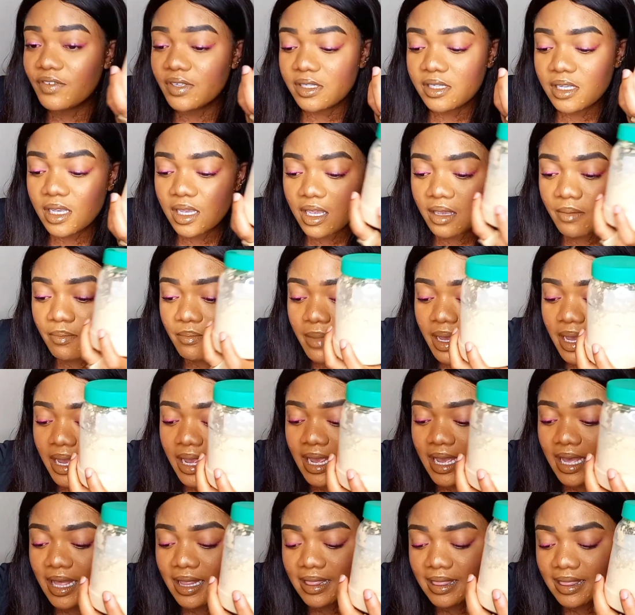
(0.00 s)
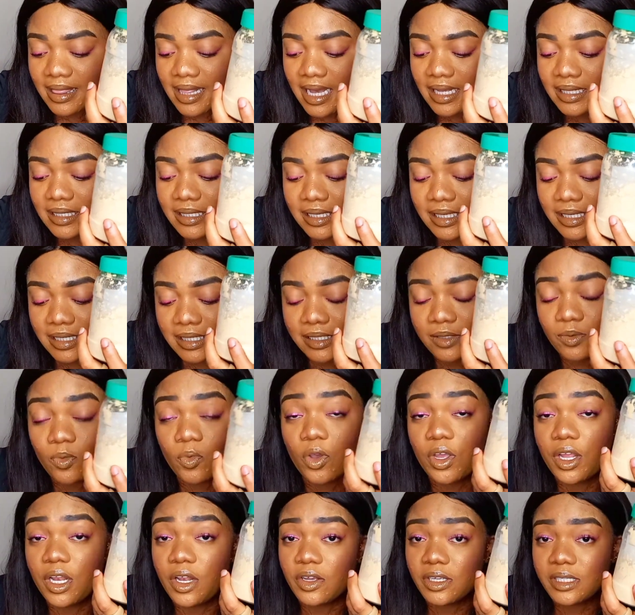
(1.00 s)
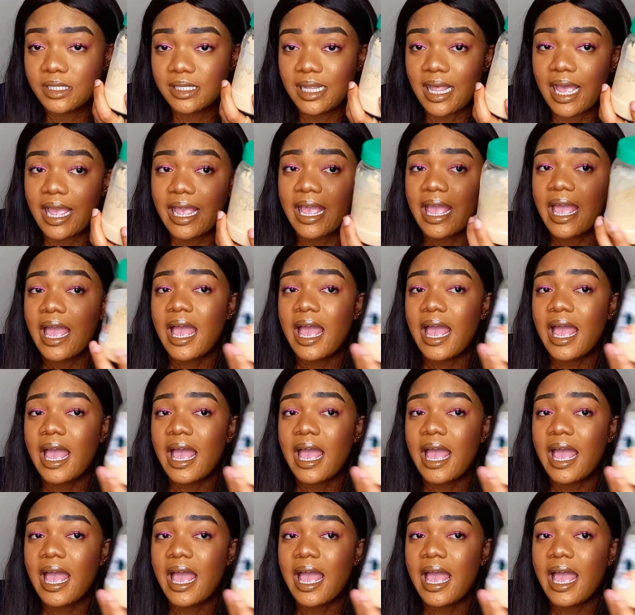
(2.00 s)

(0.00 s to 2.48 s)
taking mine, and that is what it looks like.